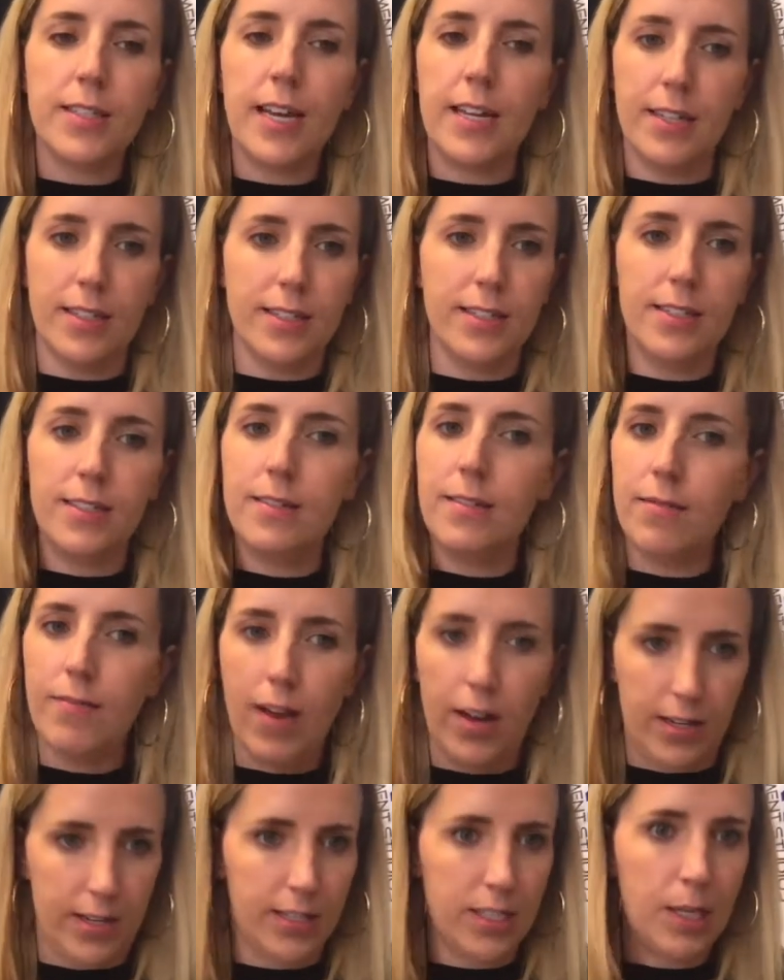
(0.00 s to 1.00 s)
and it's
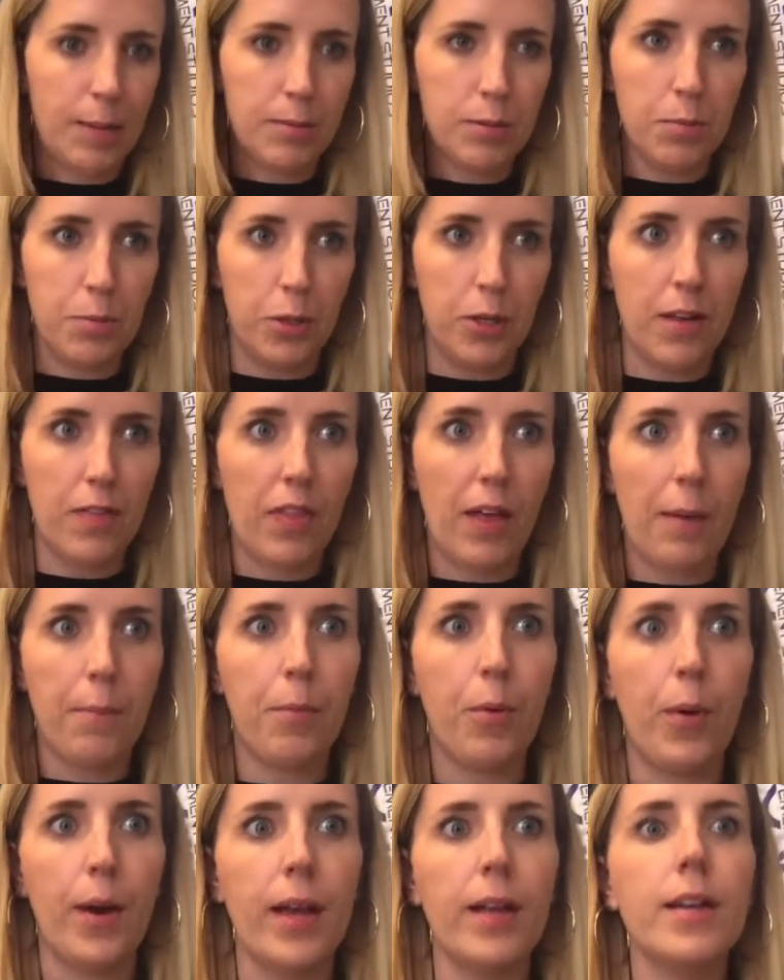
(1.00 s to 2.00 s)
unacceptable at that
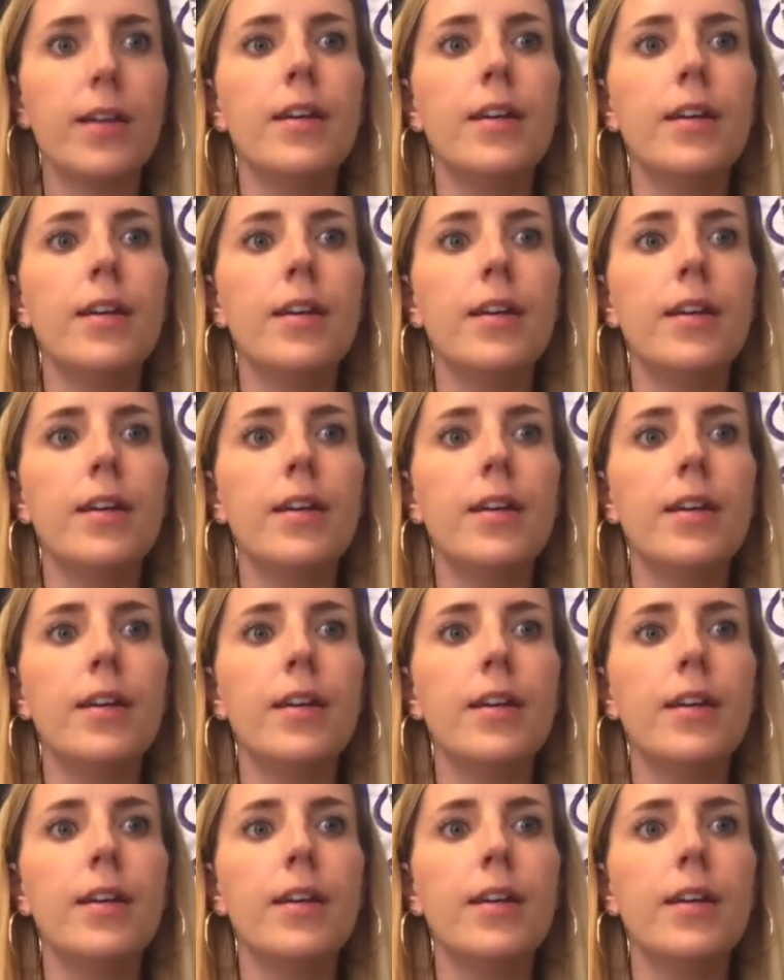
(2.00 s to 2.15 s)
point.